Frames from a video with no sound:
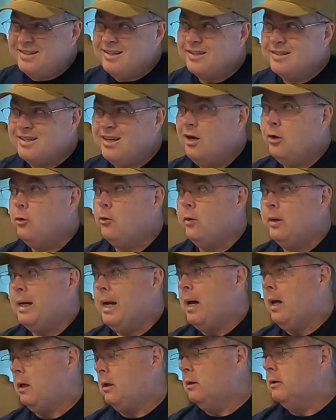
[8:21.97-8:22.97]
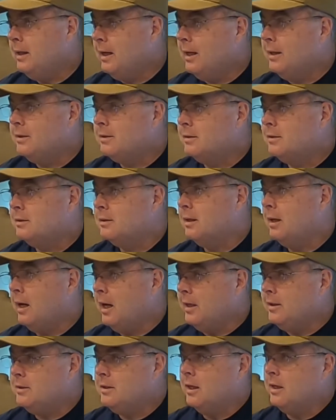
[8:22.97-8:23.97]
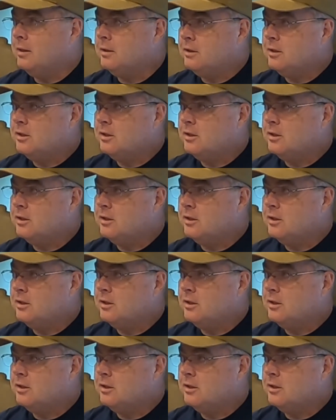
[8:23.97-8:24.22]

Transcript: $600. Yes, I said